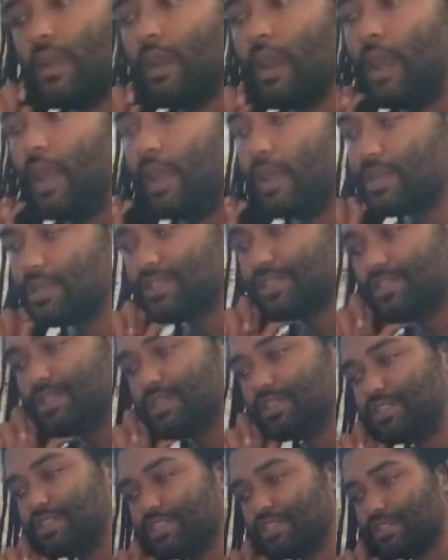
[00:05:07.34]

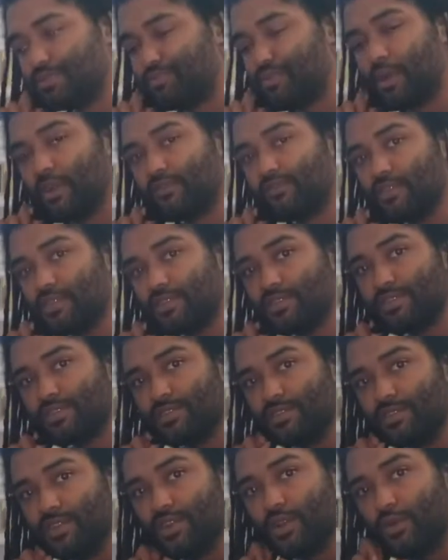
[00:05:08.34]
Honestly, it's just
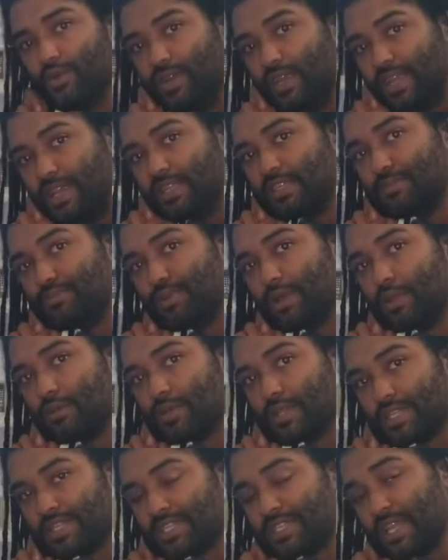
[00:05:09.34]
preference. You don't need to play
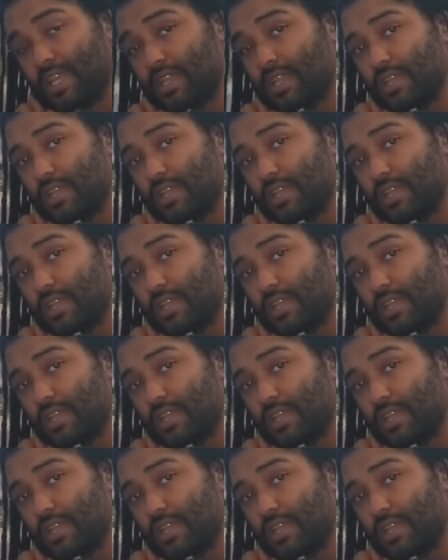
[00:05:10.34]
with a stick.